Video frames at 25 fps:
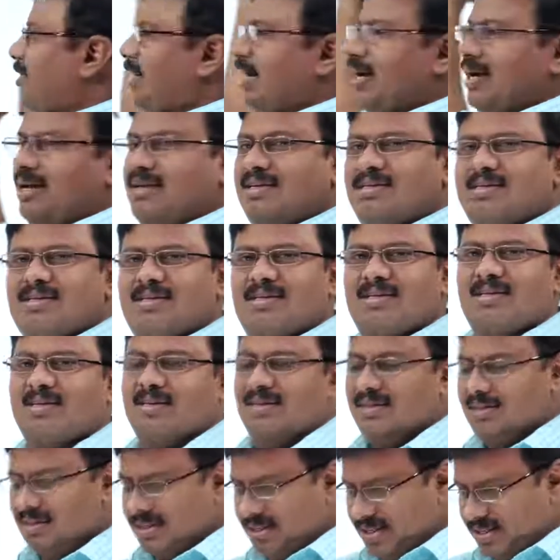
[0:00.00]
gates,
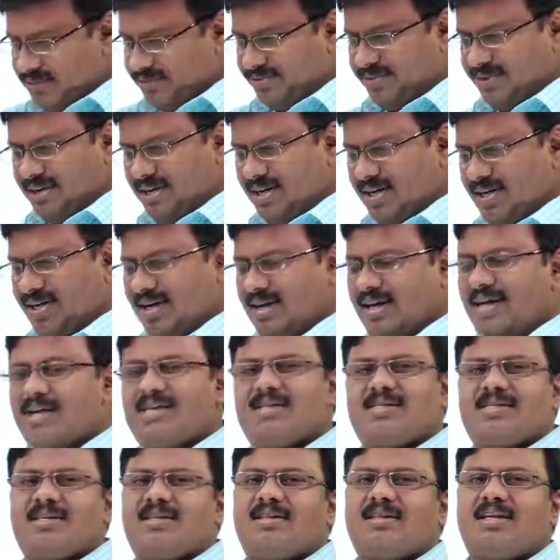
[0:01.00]
different
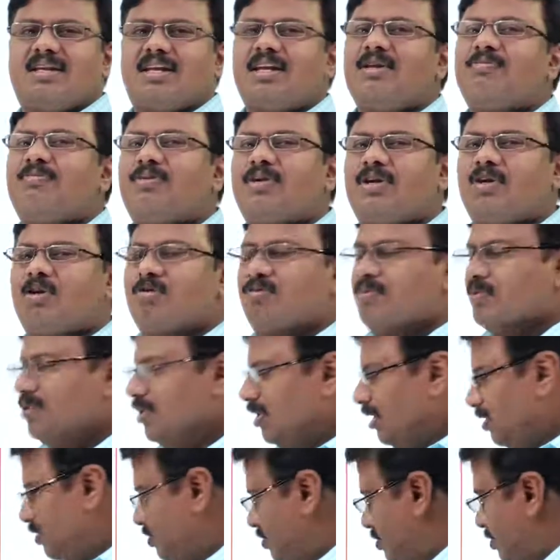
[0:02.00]
gates and their input output
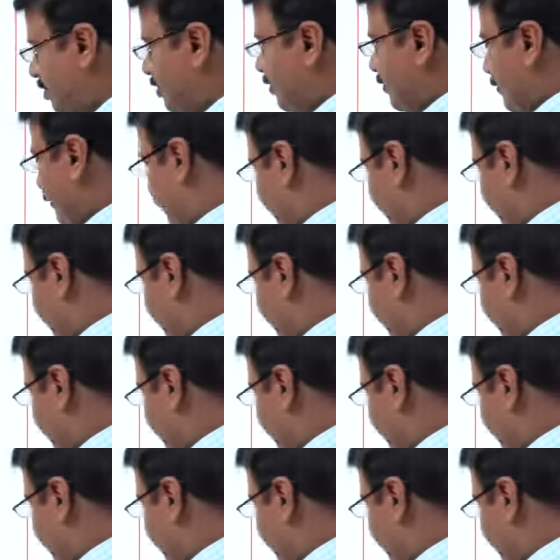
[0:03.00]
relations.